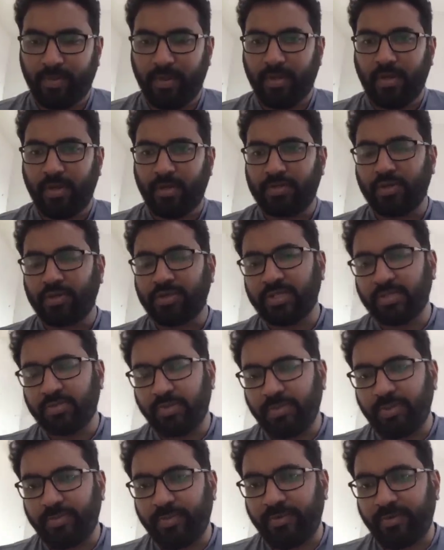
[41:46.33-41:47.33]
Sources
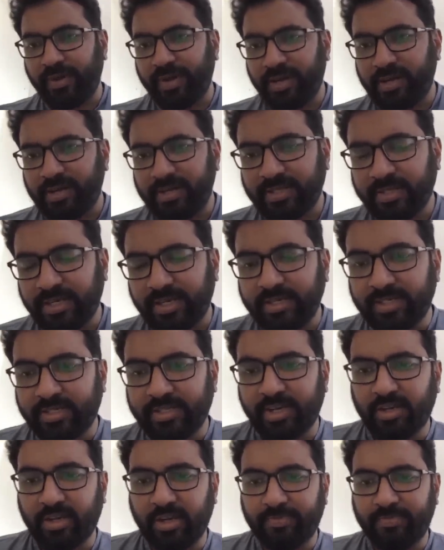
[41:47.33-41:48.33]
will be provided as an
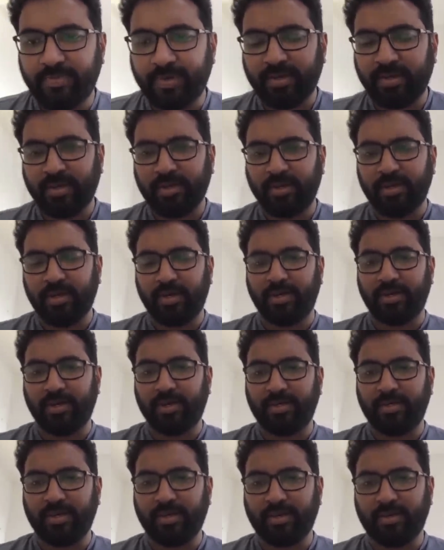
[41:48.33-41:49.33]
additional topic
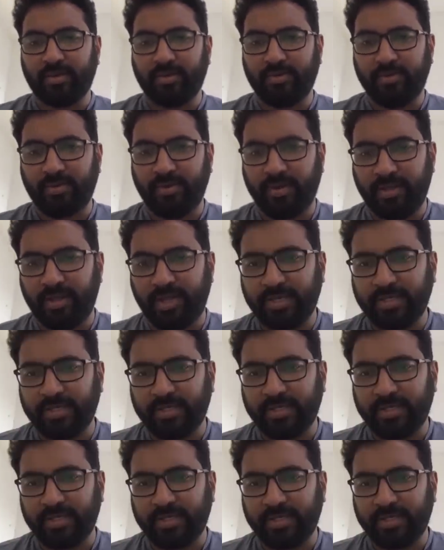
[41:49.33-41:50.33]
uh, in the
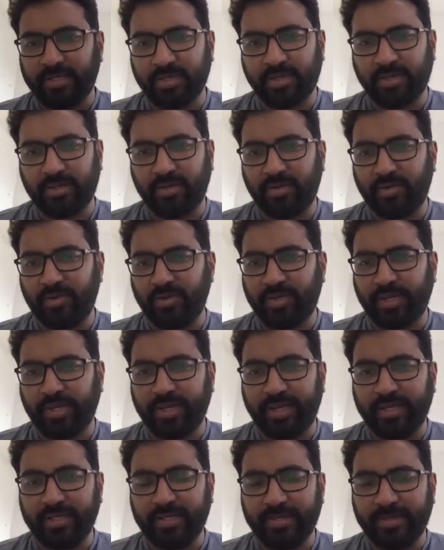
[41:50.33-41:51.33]
next uh, two,
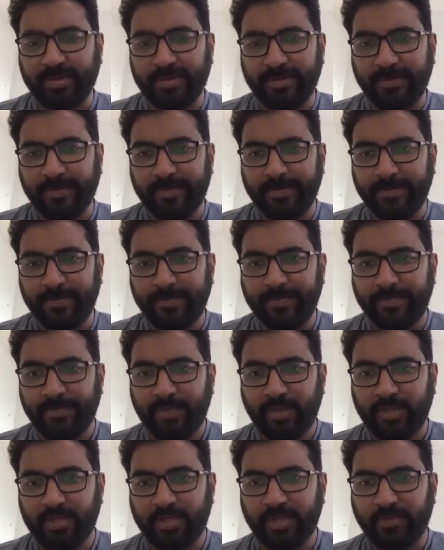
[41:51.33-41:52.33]
three days. Sri
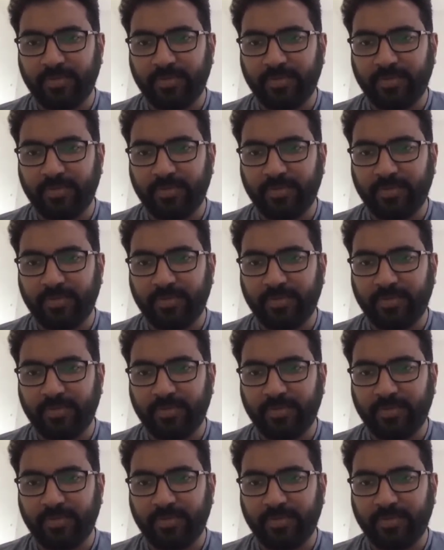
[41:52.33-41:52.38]
Kumar.